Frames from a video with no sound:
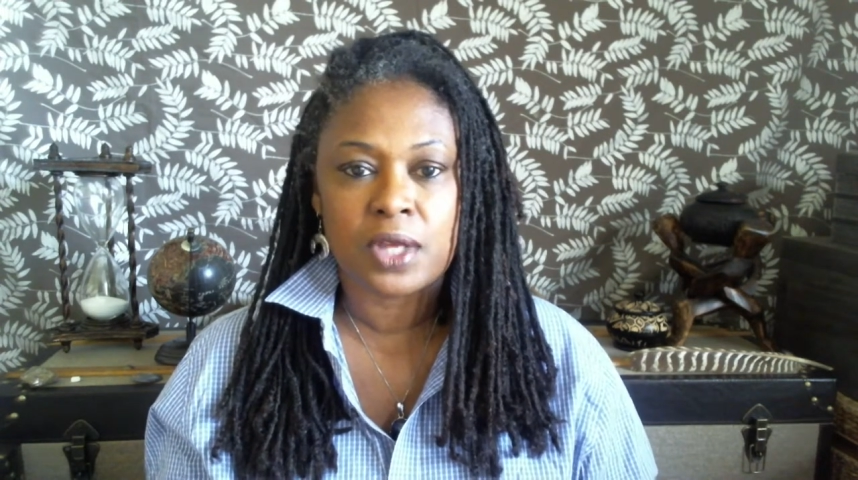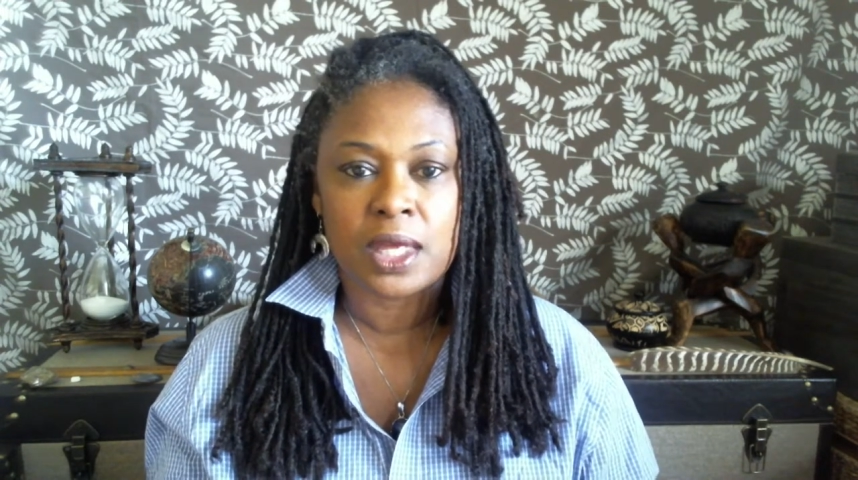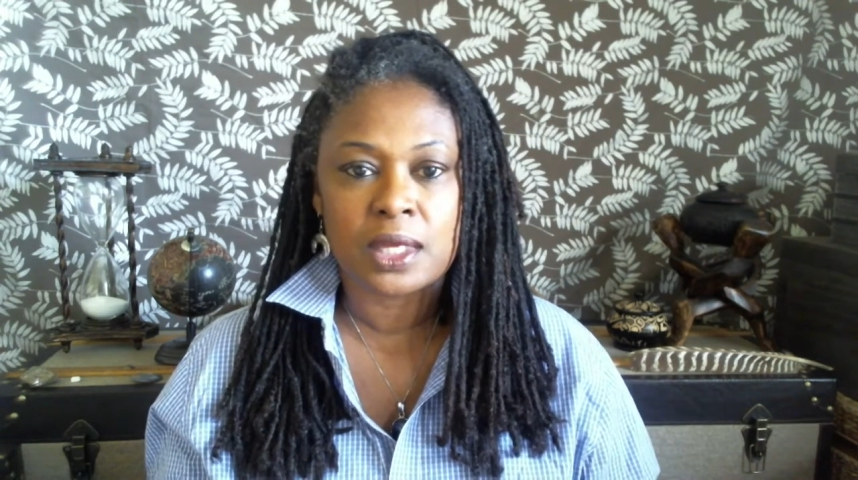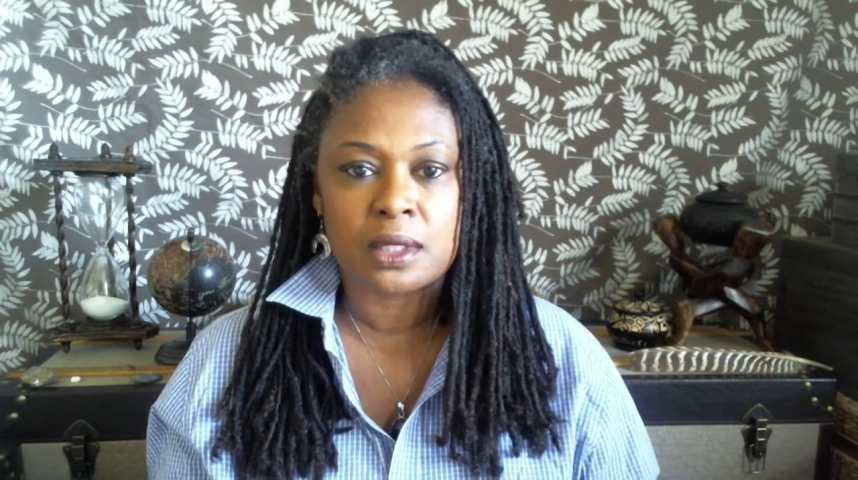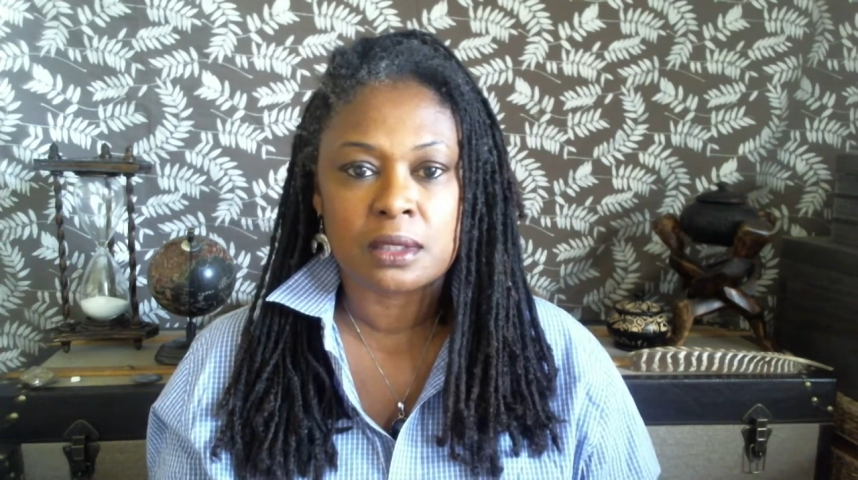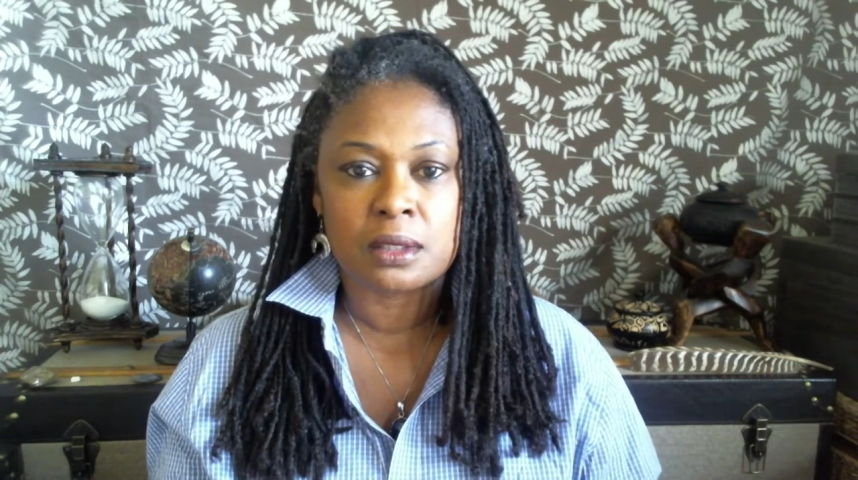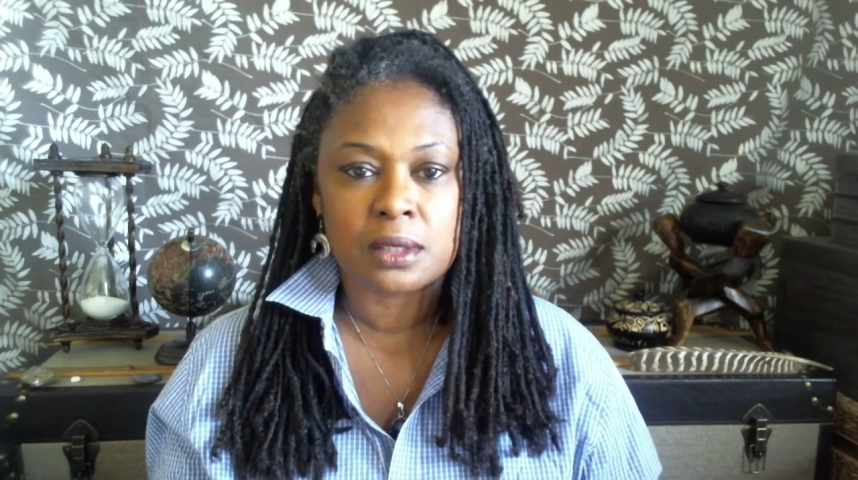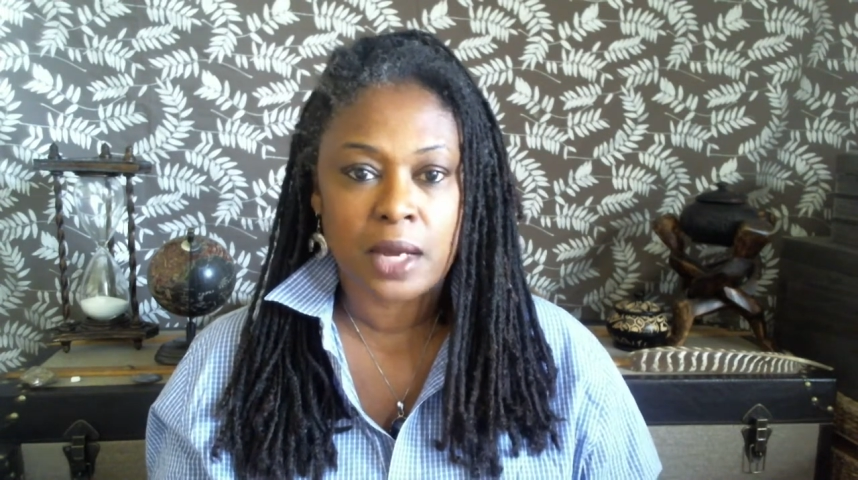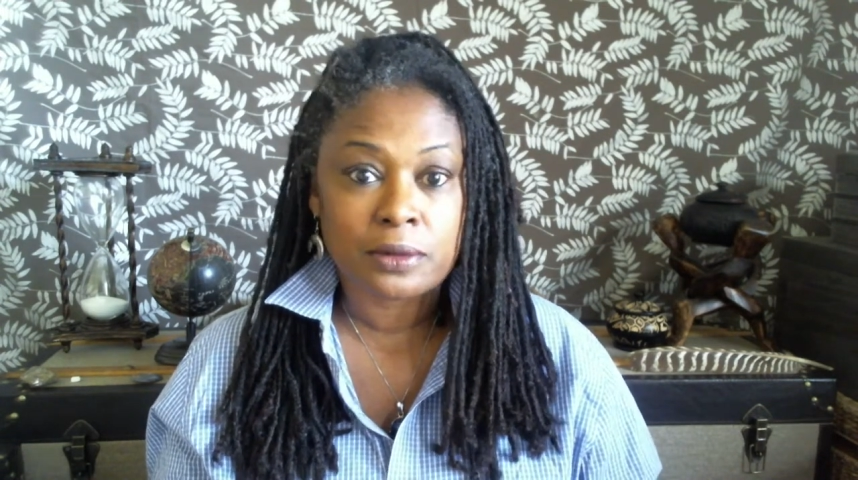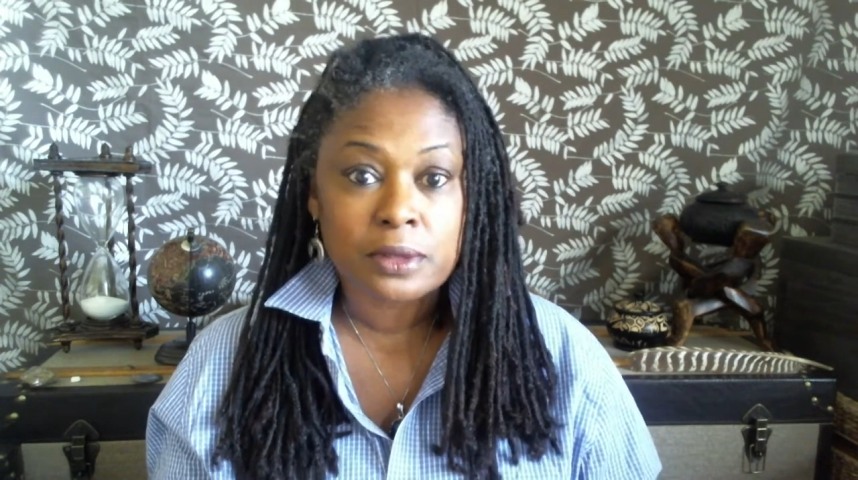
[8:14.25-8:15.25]
and
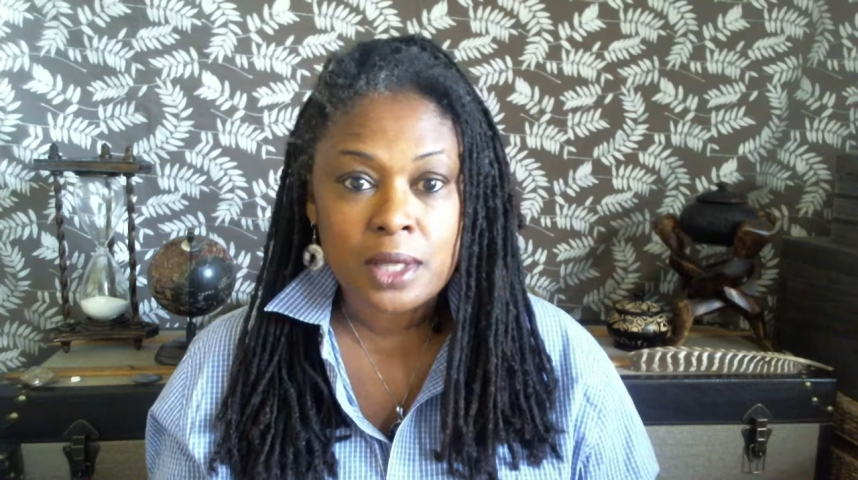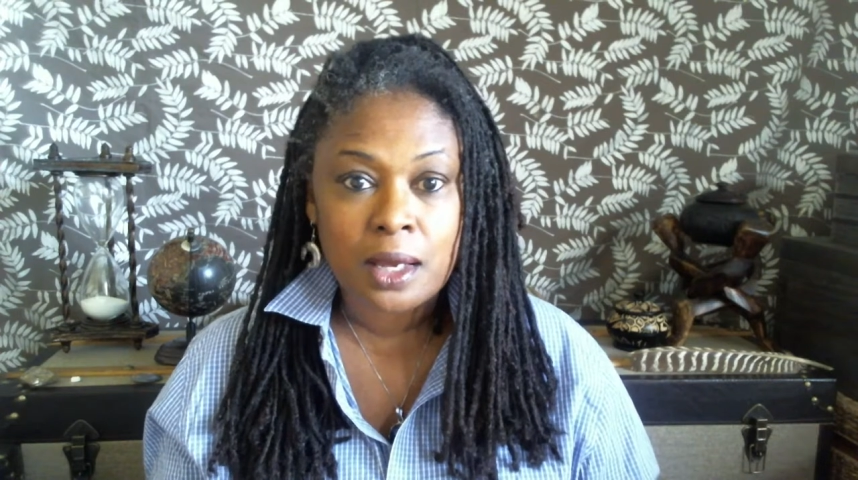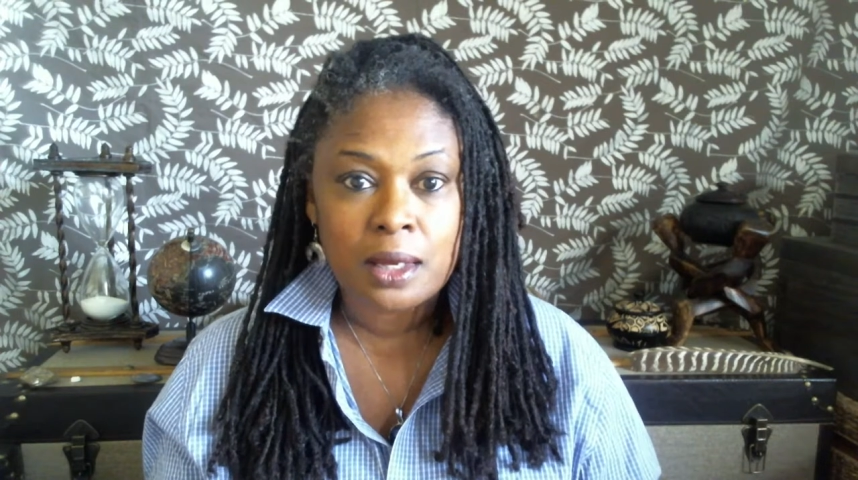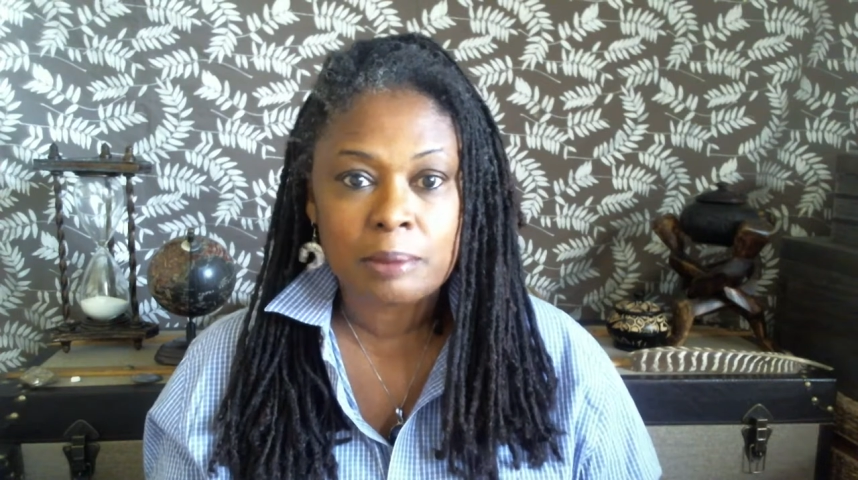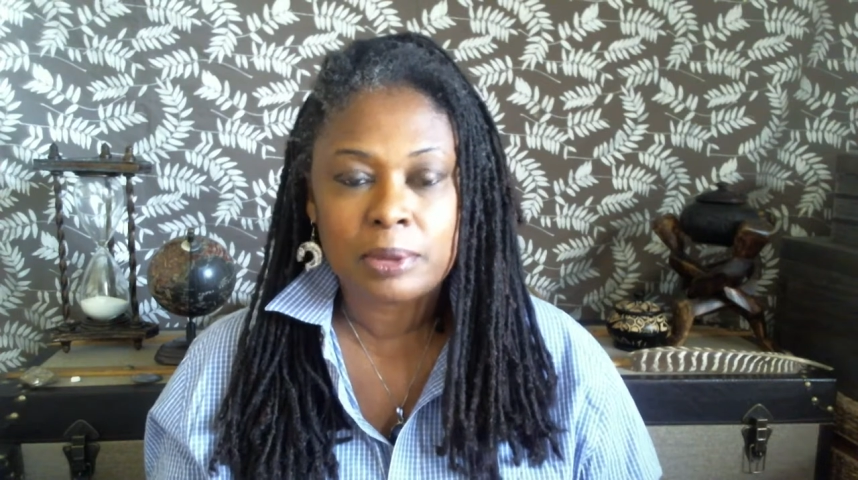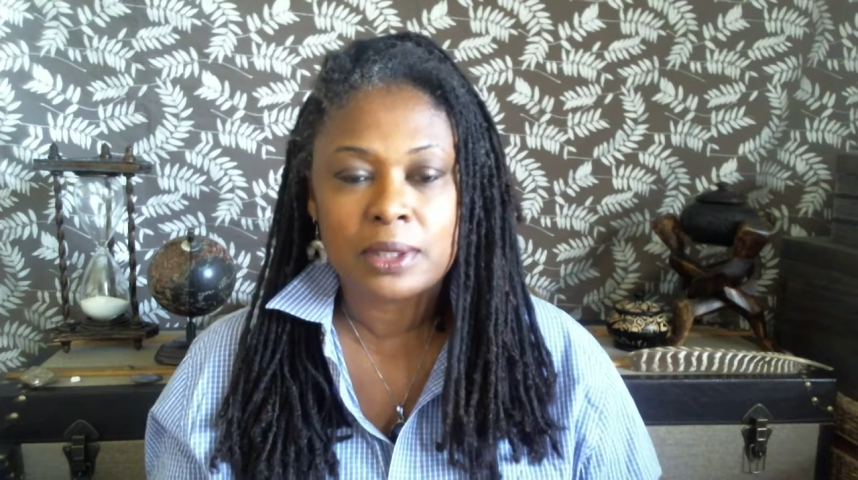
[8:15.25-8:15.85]
soursop